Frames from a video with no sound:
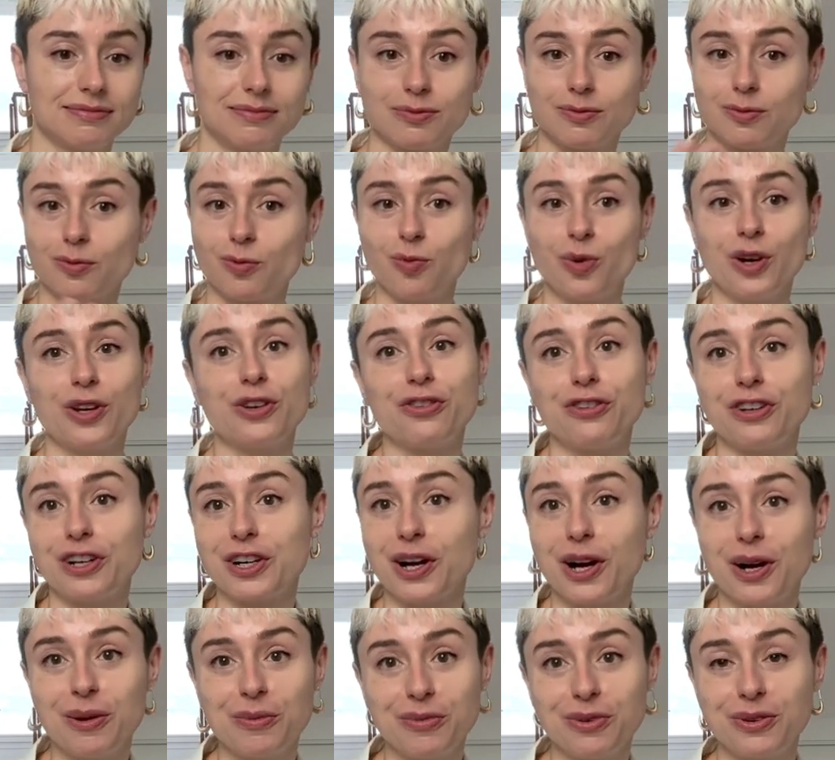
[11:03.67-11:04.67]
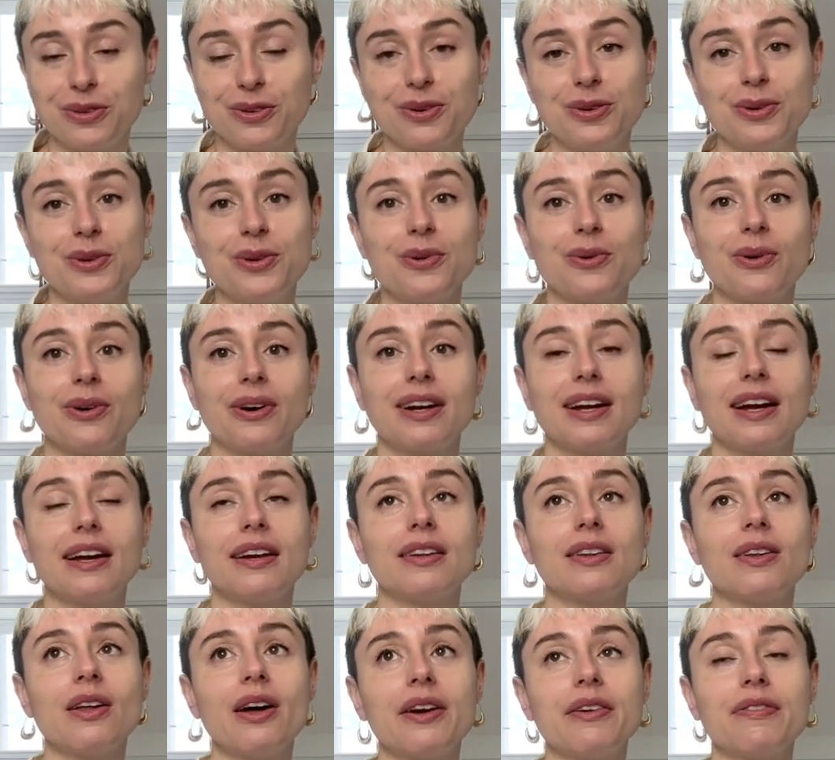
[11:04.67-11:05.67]
when she comes to New York and a
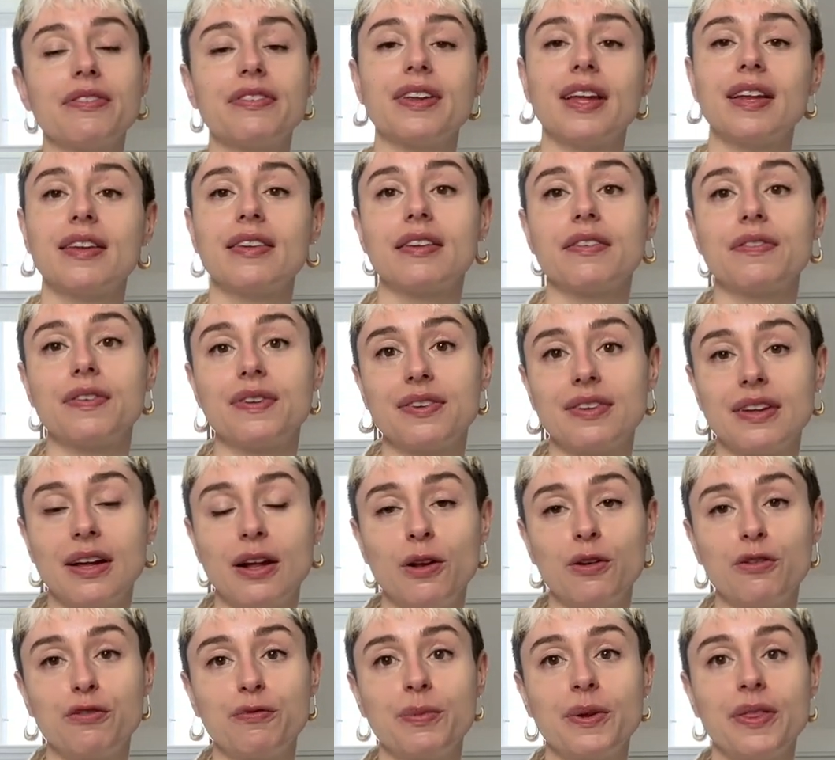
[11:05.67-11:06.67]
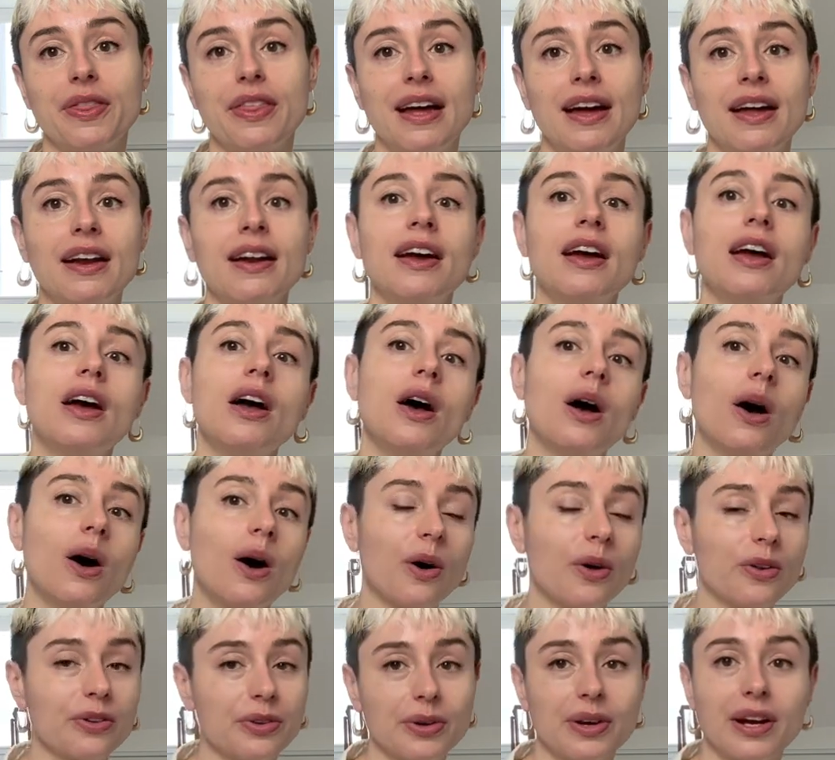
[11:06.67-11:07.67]
lot of sense of self, but that
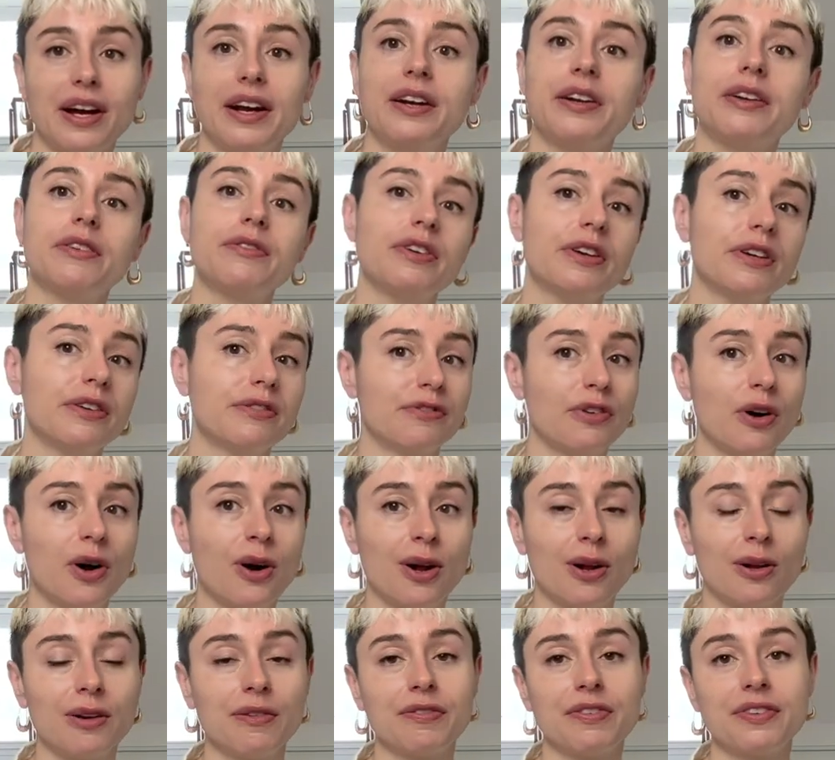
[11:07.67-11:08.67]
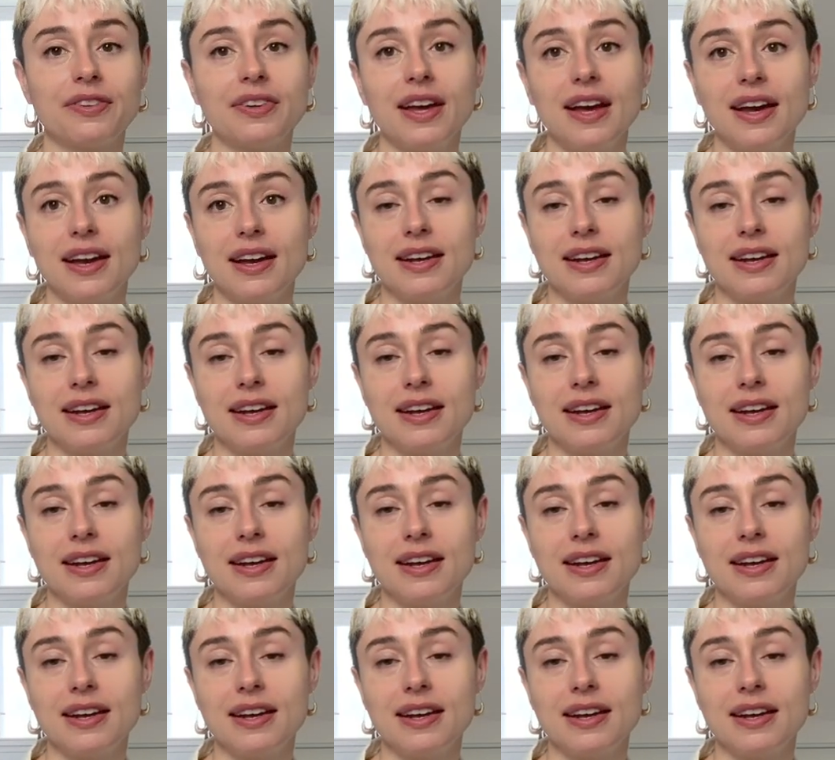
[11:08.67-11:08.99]
also kind of evolves.